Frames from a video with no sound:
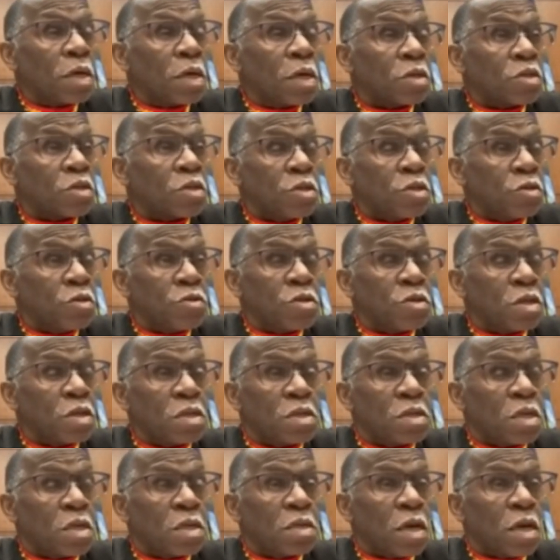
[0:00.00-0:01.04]
because the
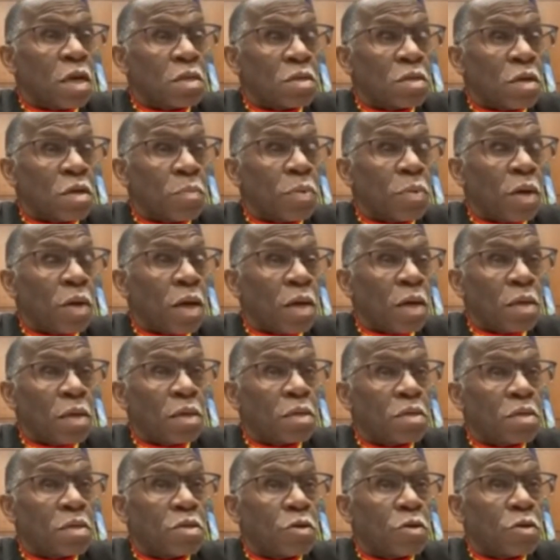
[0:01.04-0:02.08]
UCC doesn't apply to
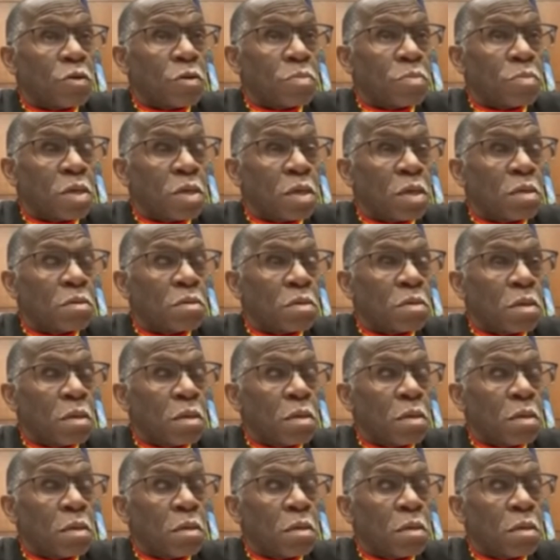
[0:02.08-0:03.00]
this circumstance.